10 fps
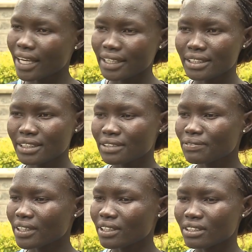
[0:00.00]
I didn't
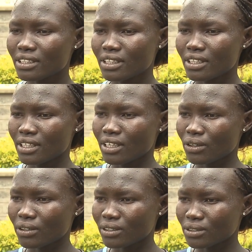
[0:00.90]
even
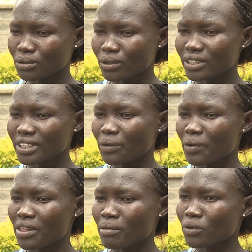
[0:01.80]
do contact
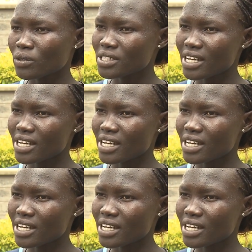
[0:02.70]
with them because